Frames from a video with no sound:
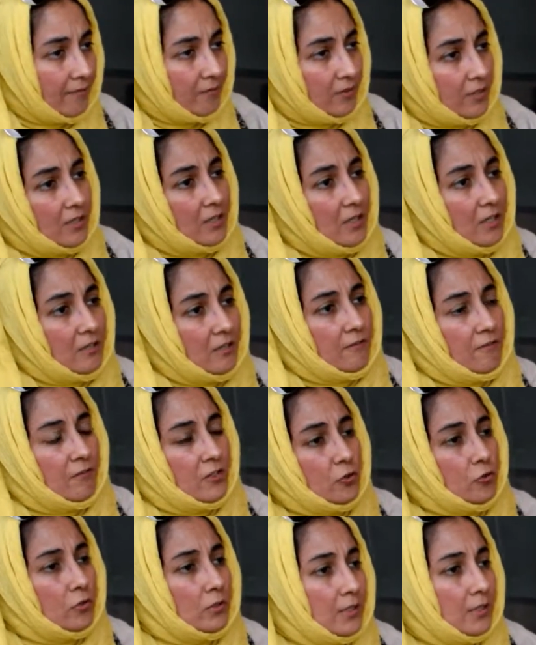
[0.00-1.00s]
and having
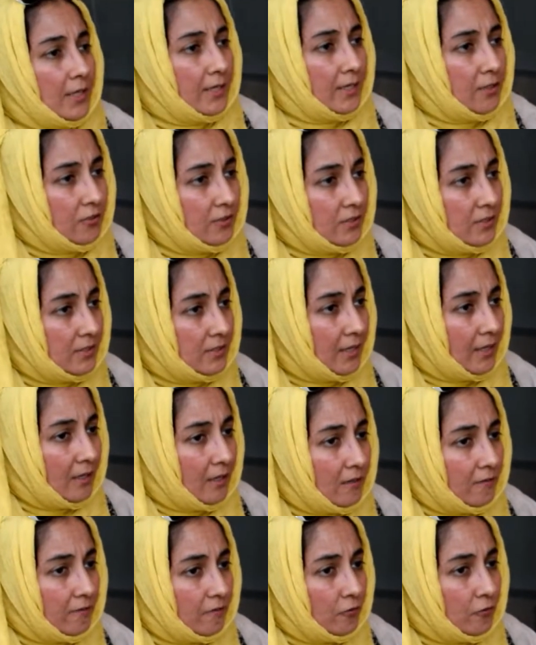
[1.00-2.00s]
an individual like
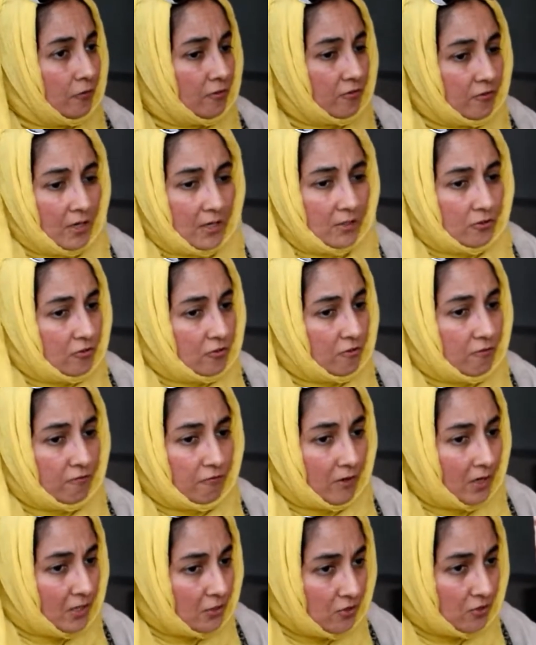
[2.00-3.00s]
yourself who's
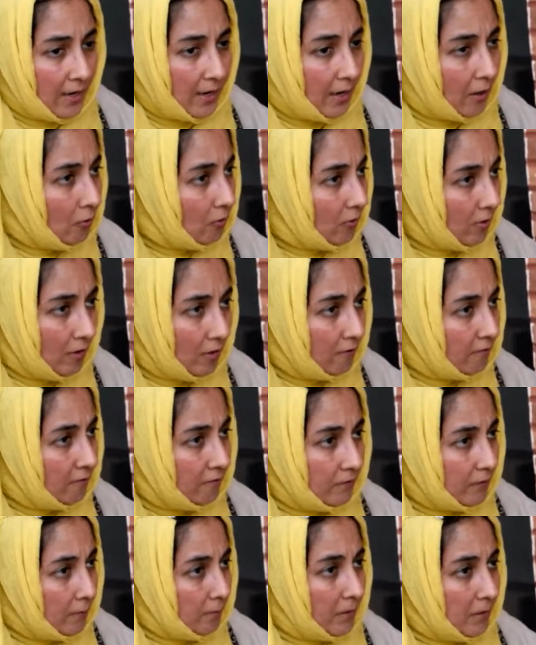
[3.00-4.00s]
not just fresh
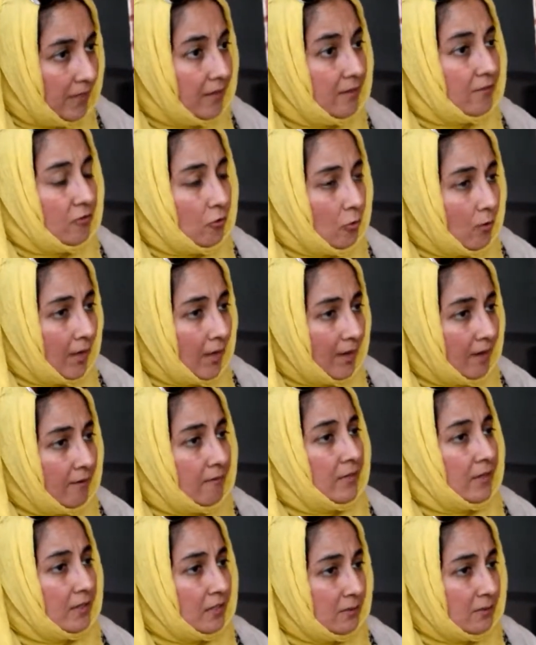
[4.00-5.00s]
out of the place,
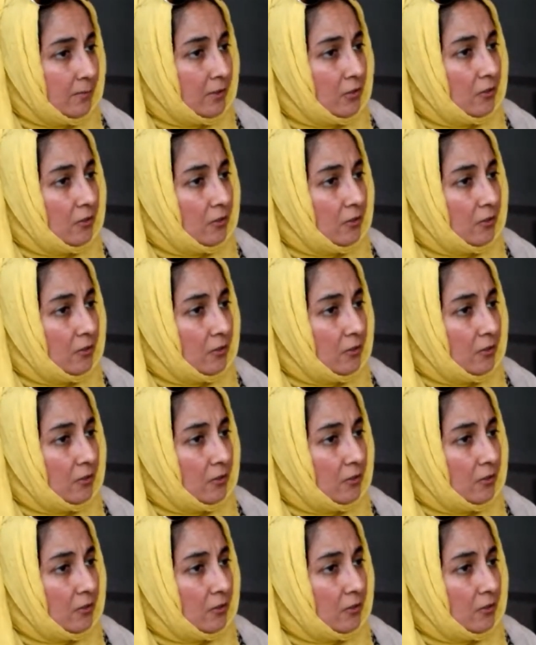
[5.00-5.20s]
you have